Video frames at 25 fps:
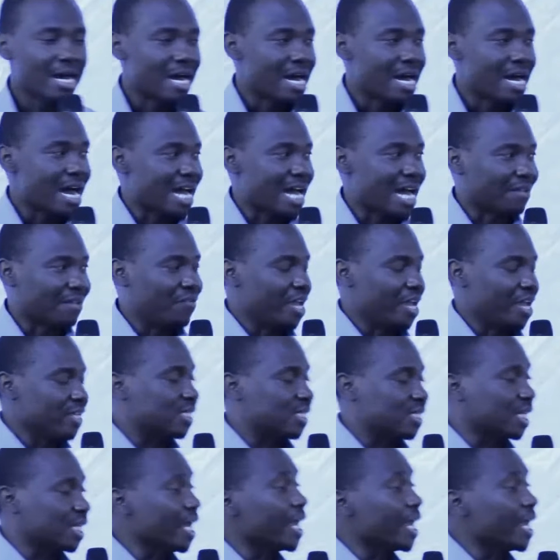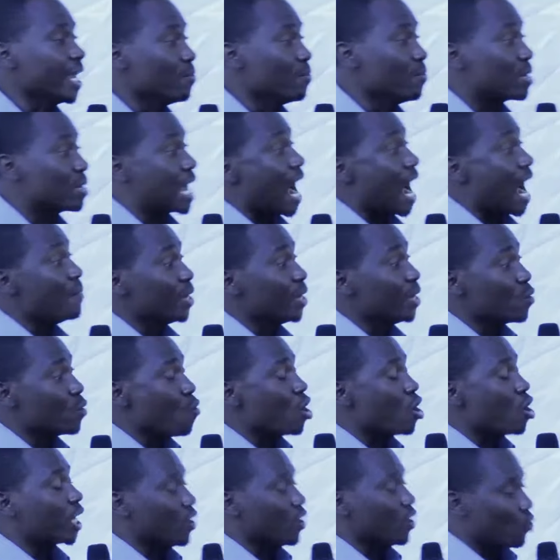And they see him coming,
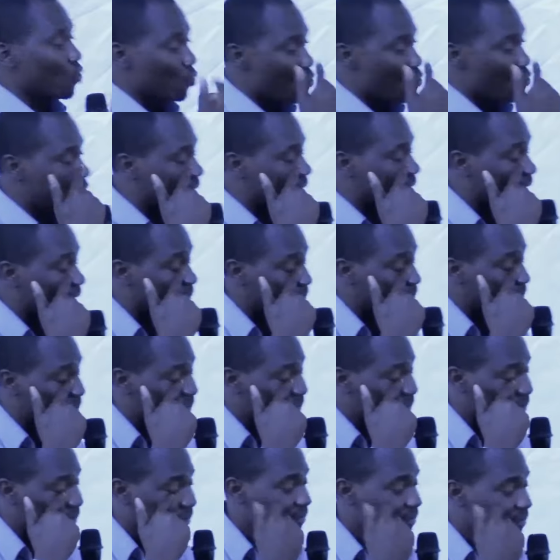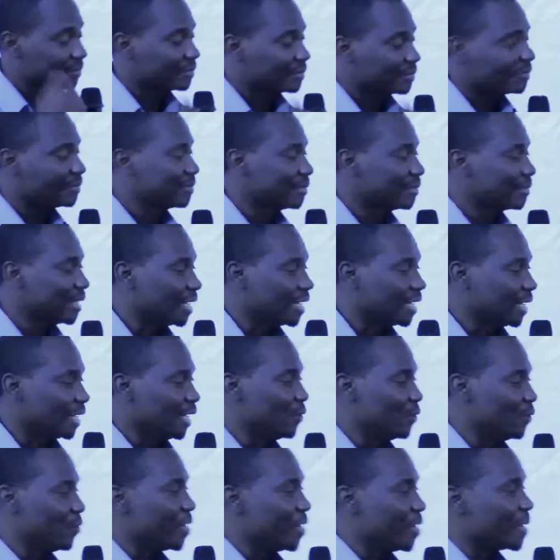walking on water.
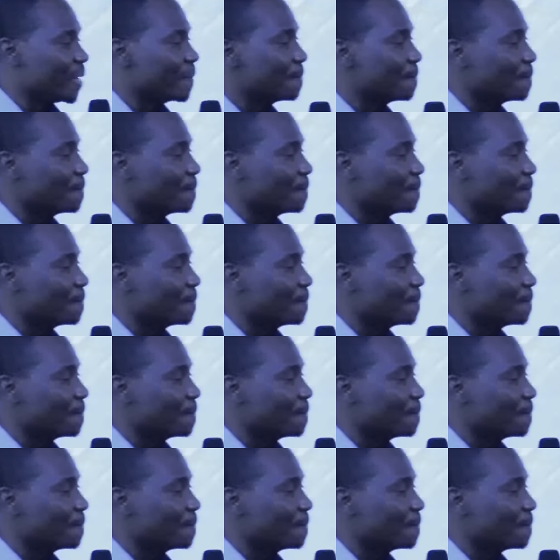Hallelujah.